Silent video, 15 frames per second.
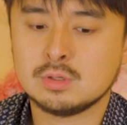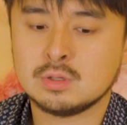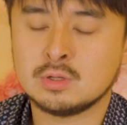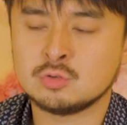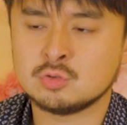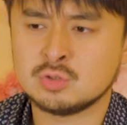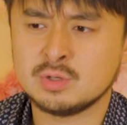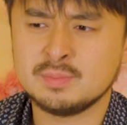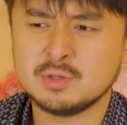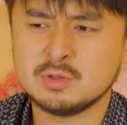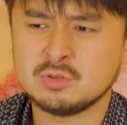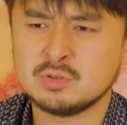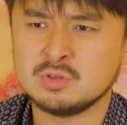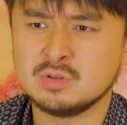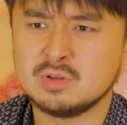
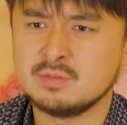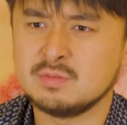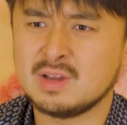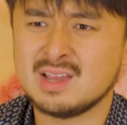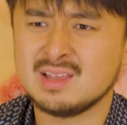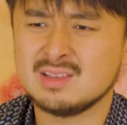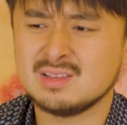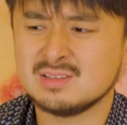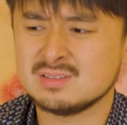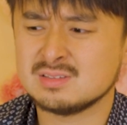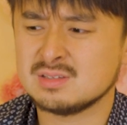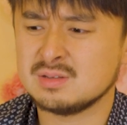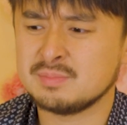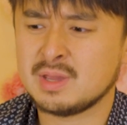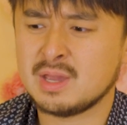contribute to the violence
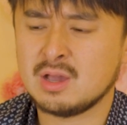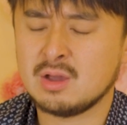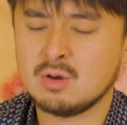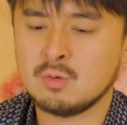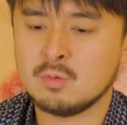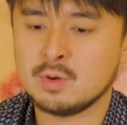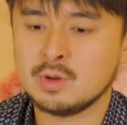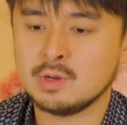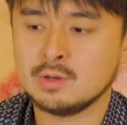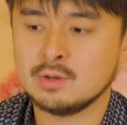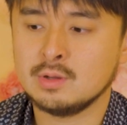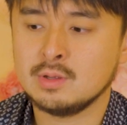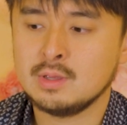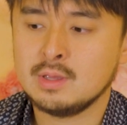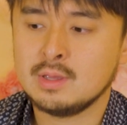somehow, where